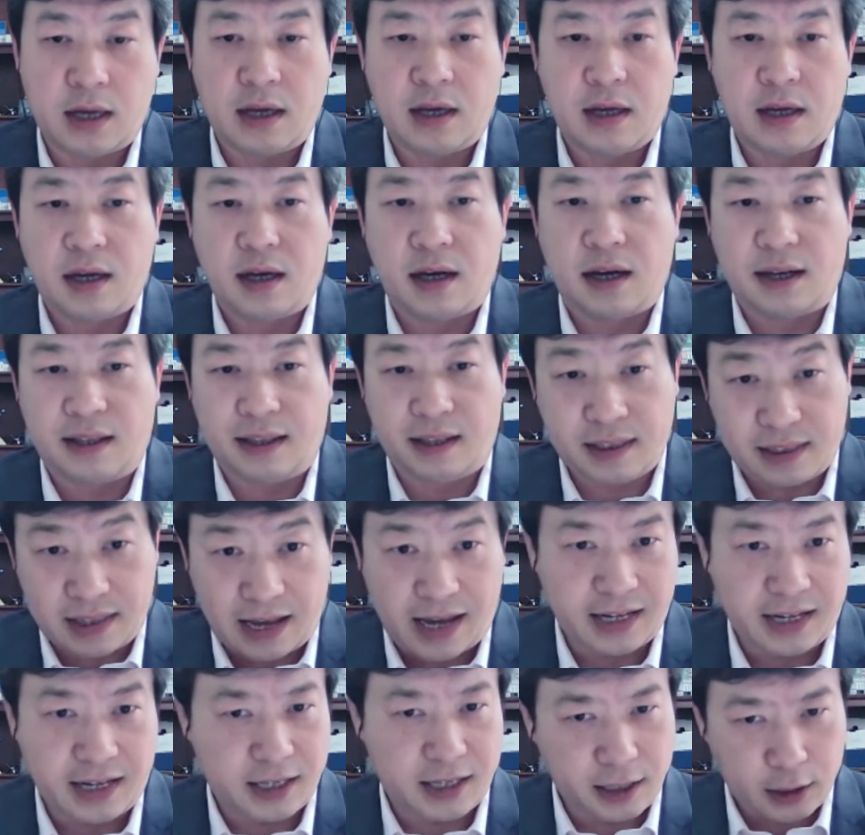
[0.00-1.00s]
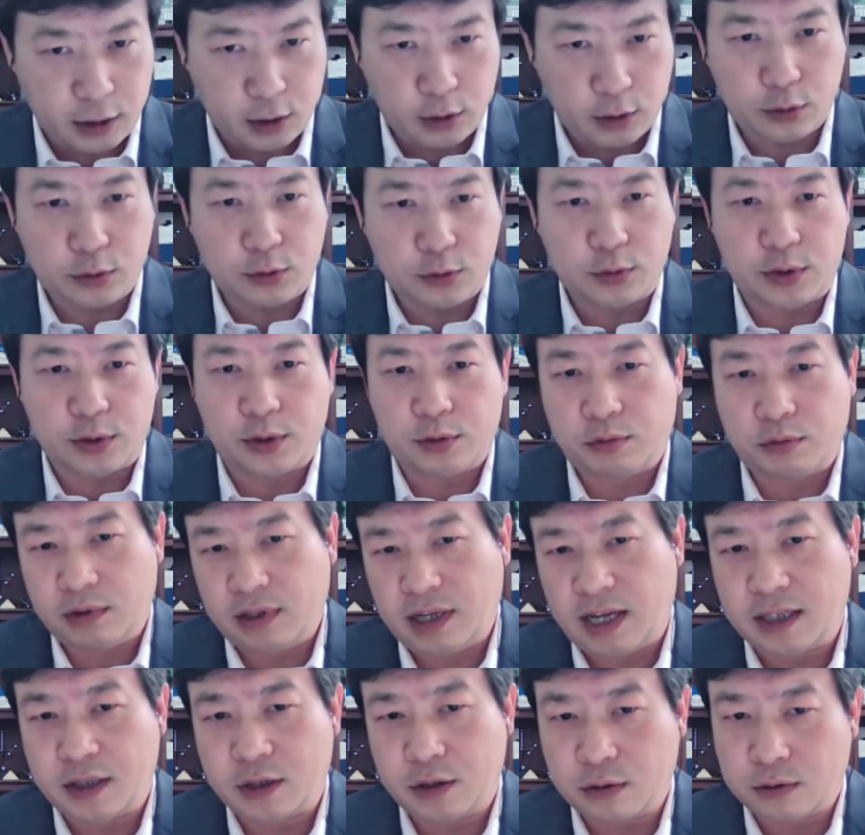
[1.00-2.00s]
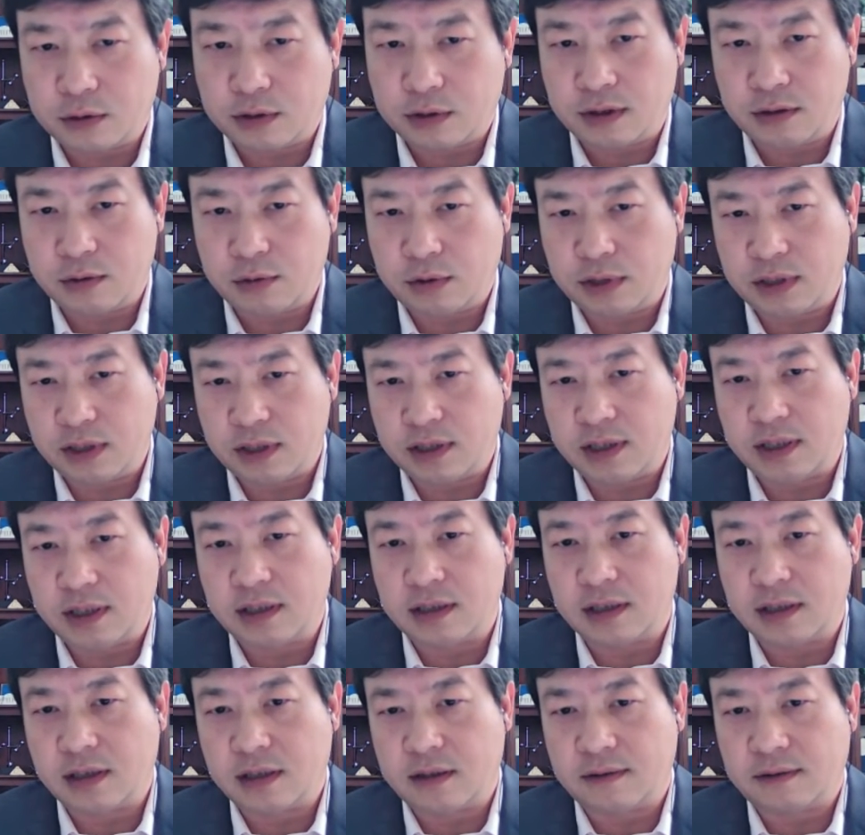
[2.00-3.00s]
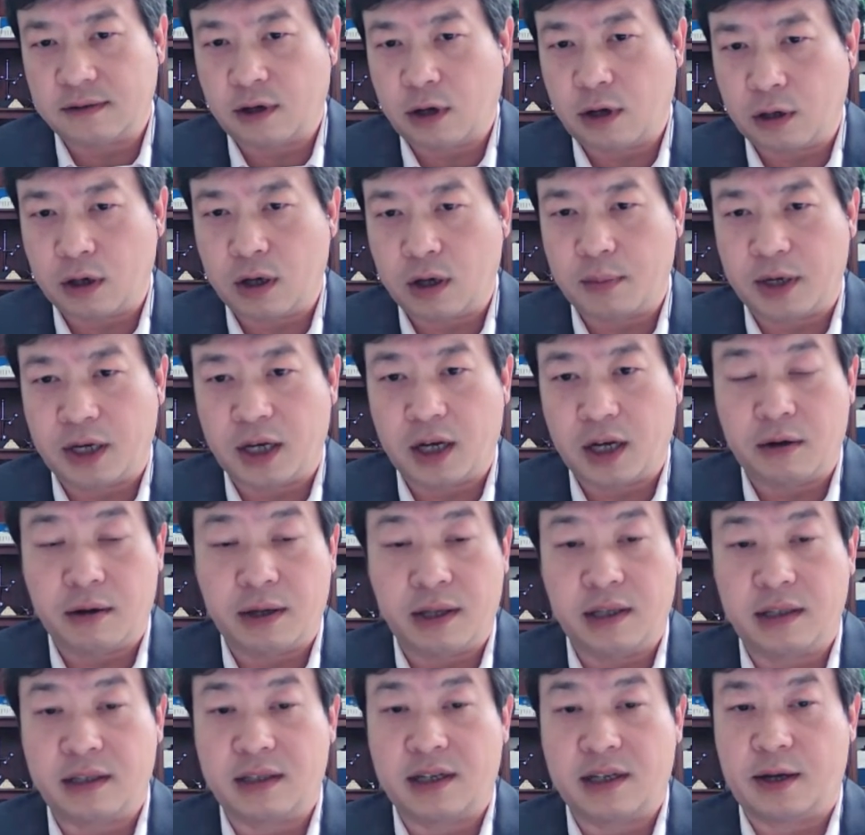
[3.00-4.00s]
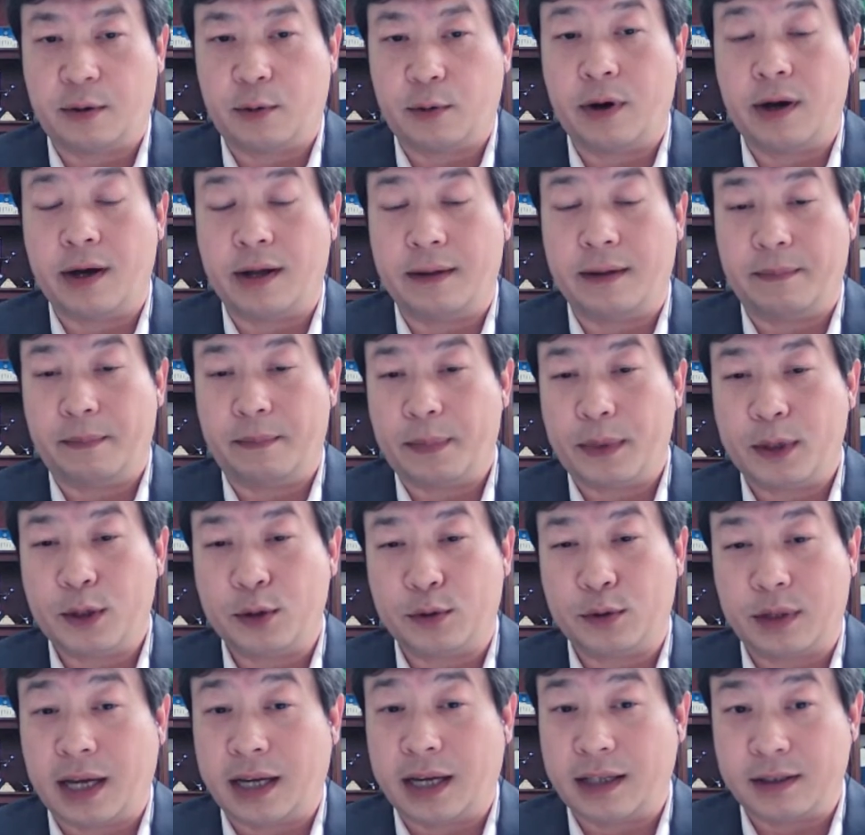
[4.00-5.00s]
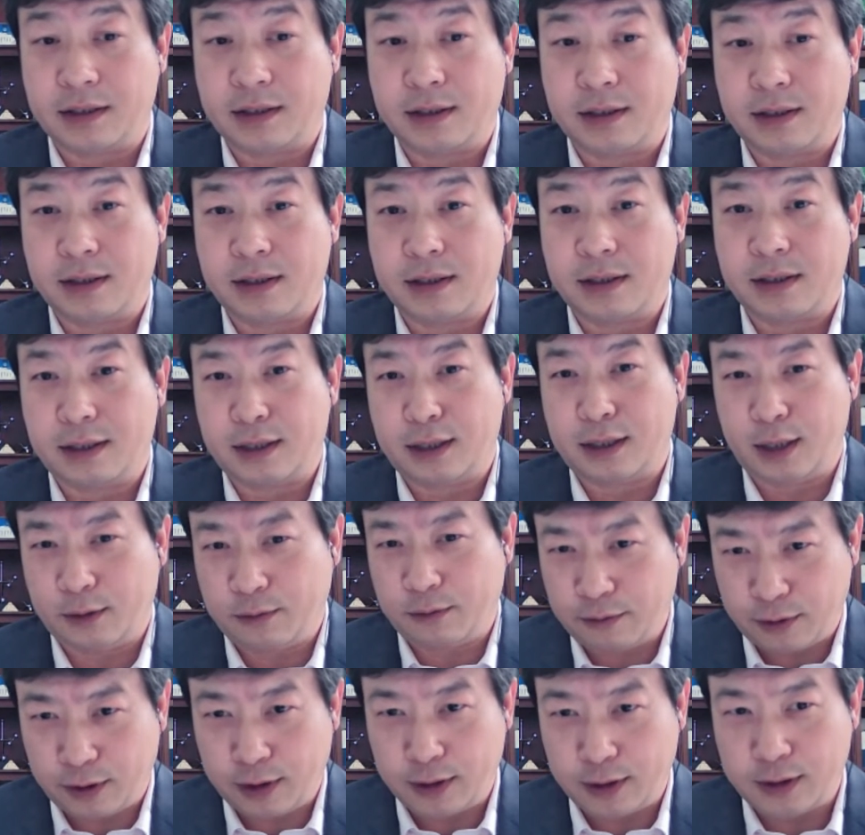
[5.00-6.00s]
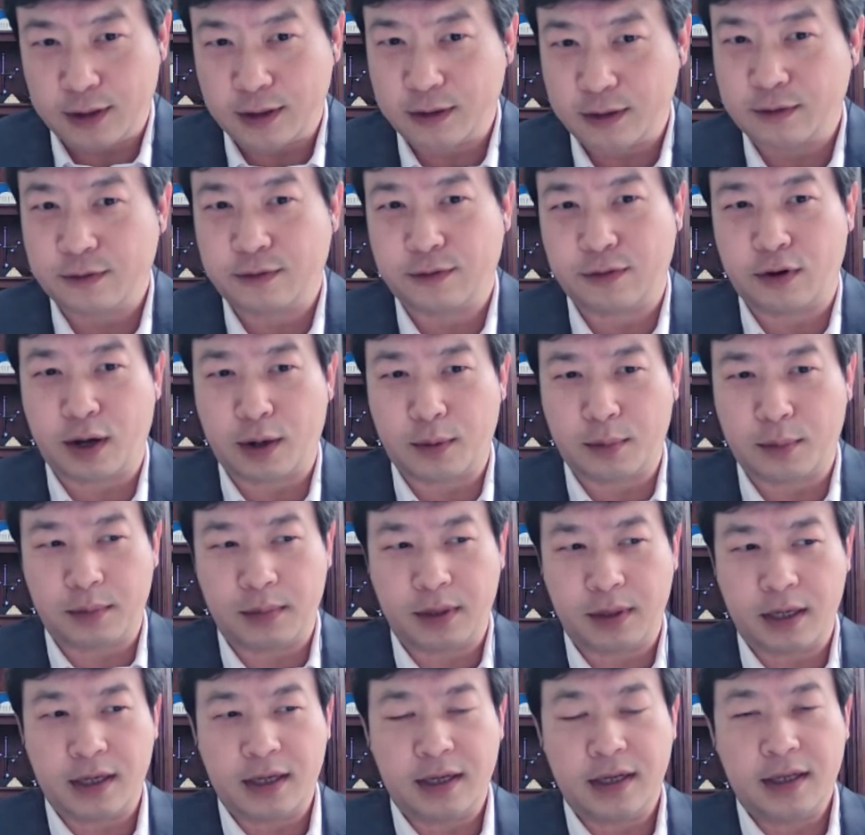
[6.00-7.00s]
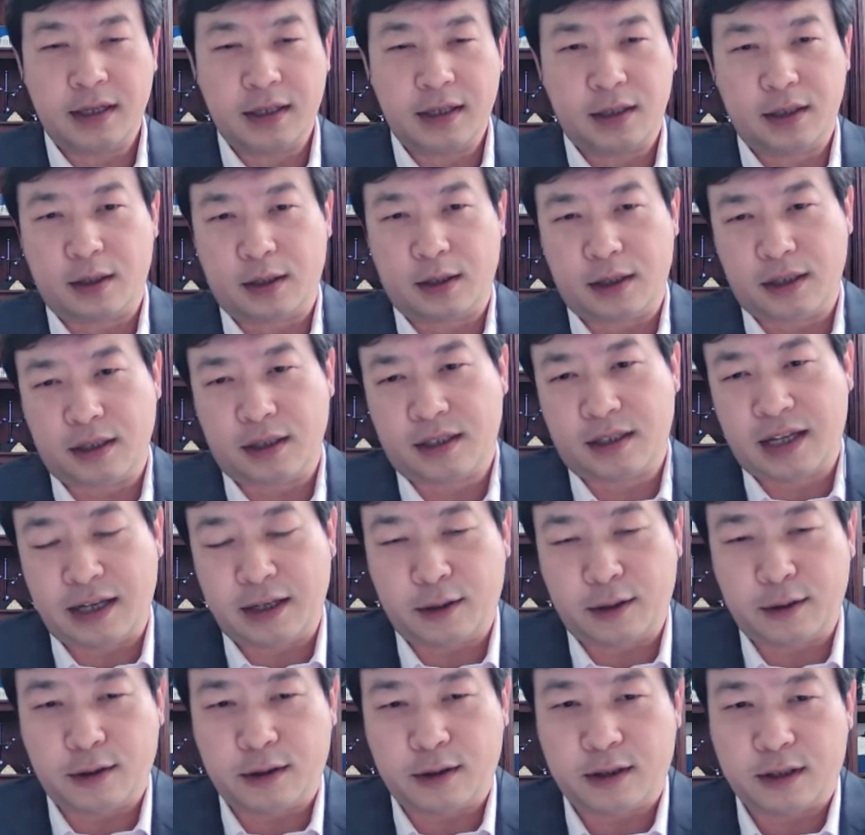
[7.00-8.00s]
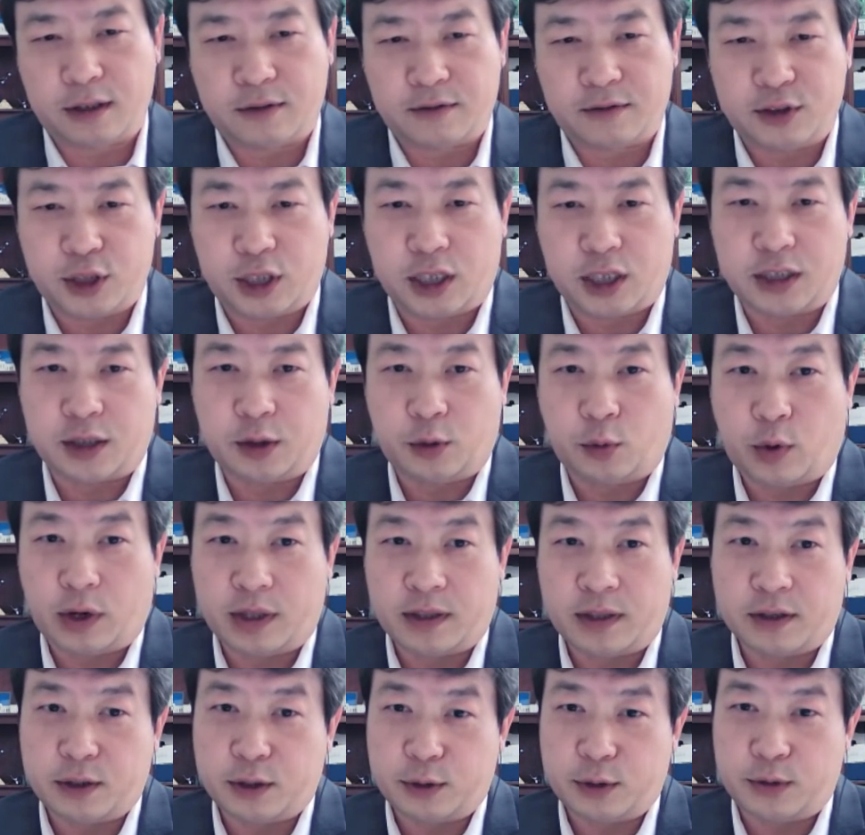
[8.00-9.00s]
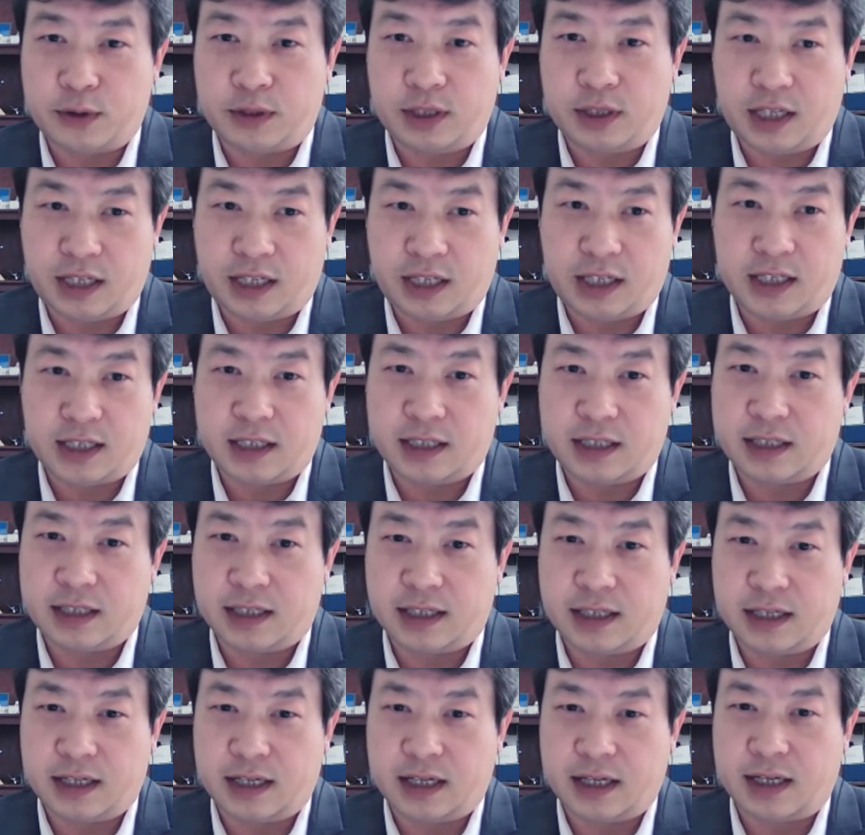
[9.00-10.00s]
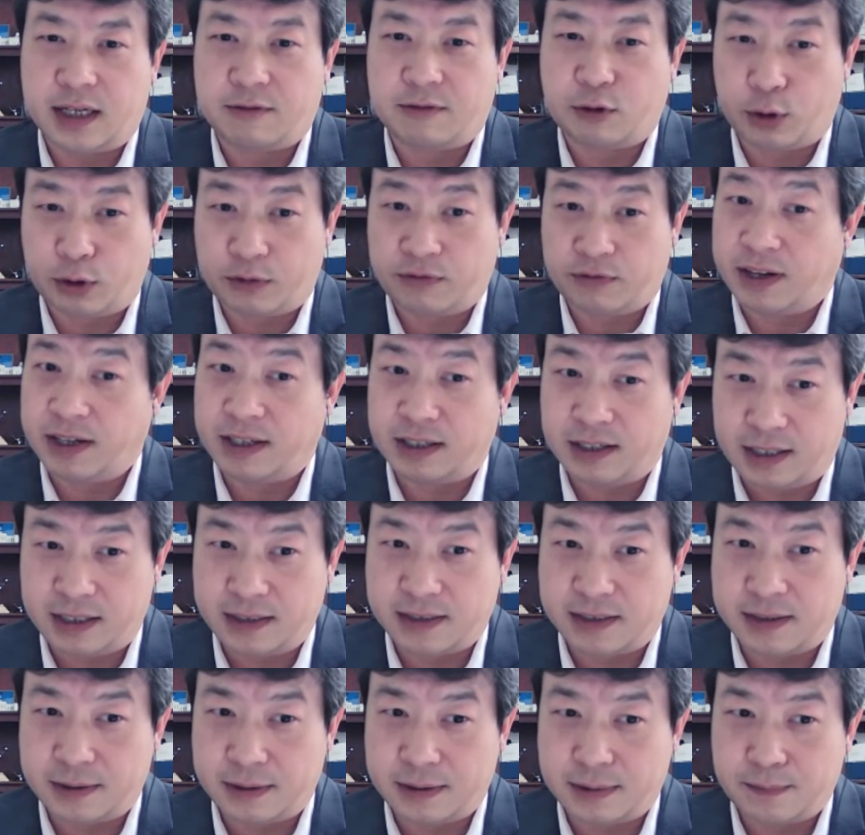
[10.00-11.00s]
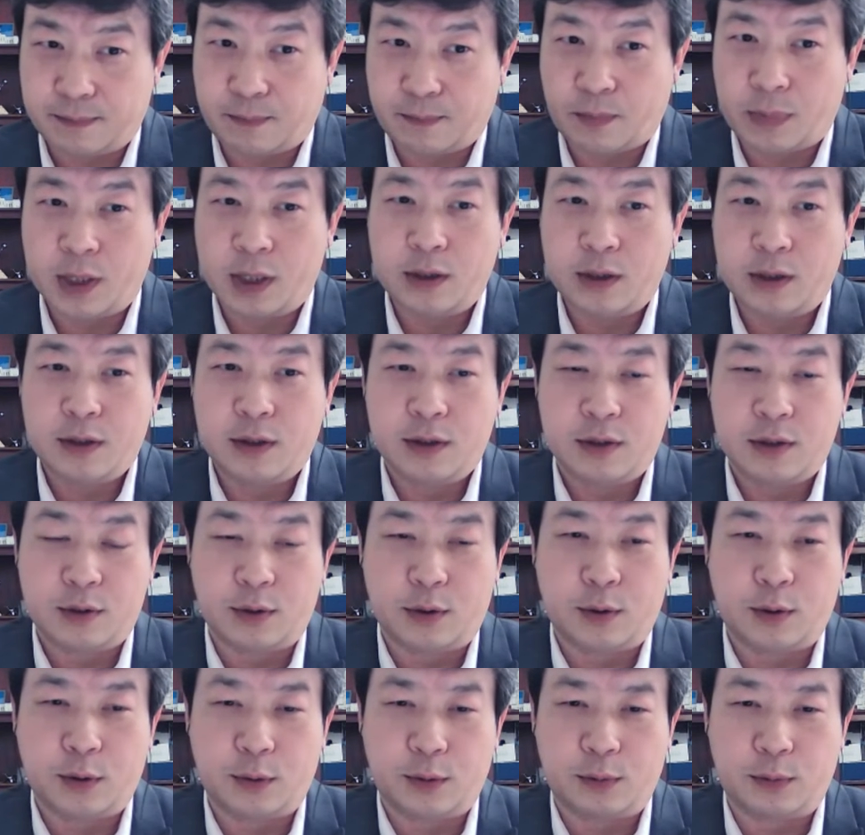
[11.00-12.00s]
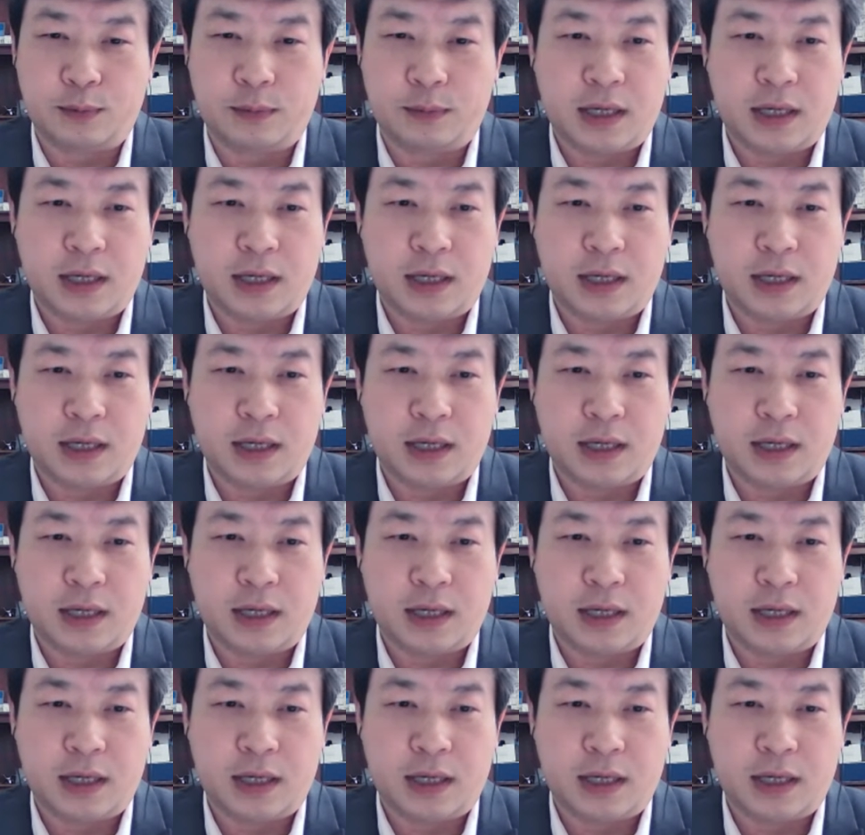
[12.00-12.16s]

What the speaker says: and that includes nationals and residents of Hong Kong, Macau, and Taiwan. So that is different from the standard of judging whether you need a foreign filing license. So